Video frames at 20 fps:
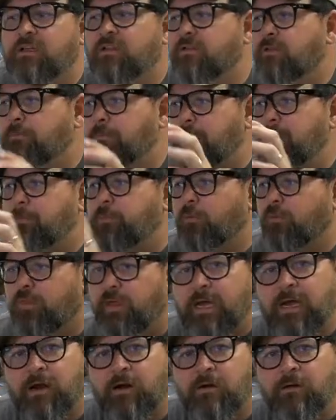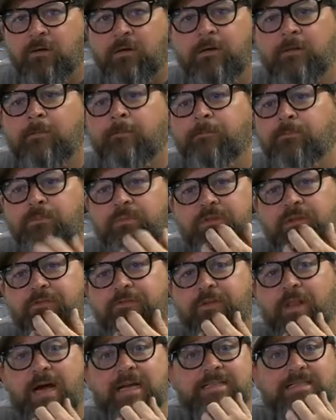The people there, the
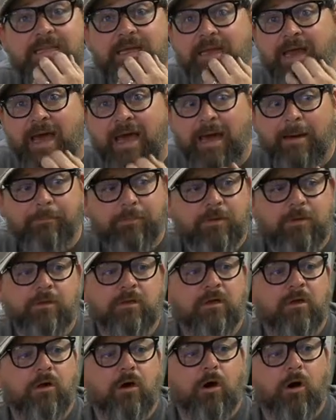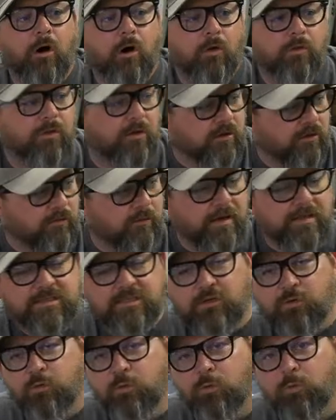flights that happen, all the crazy
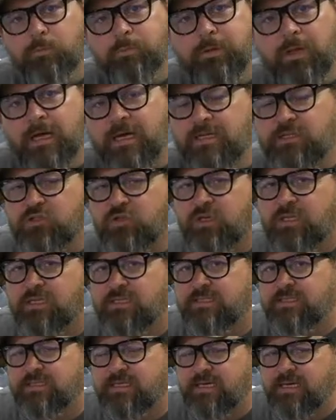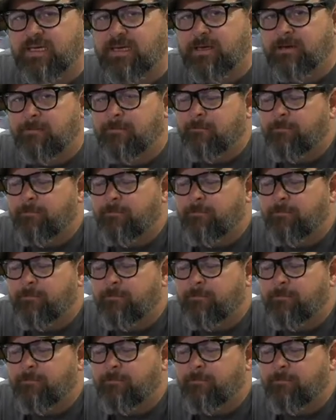cool planes you get to see.